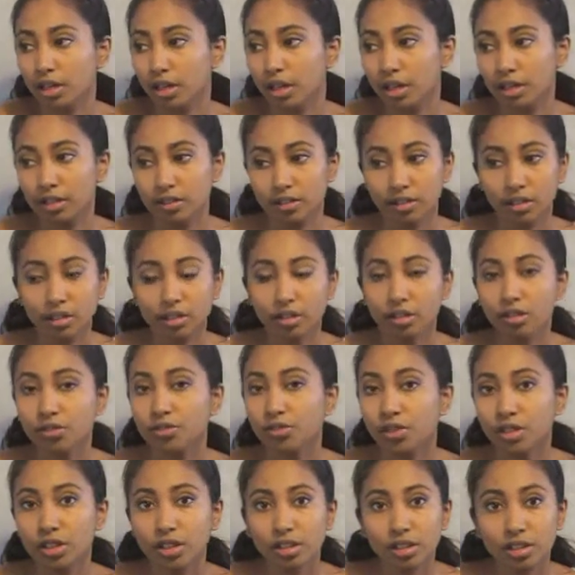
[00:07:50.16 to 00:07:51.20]
It's easy
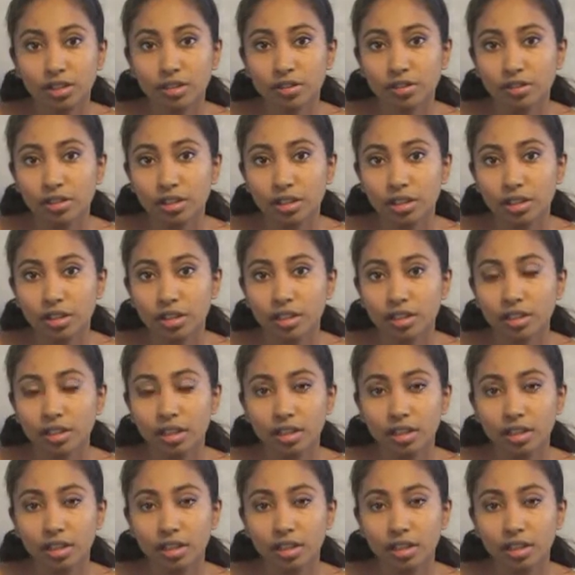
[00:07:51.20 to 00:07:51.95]
for nursing,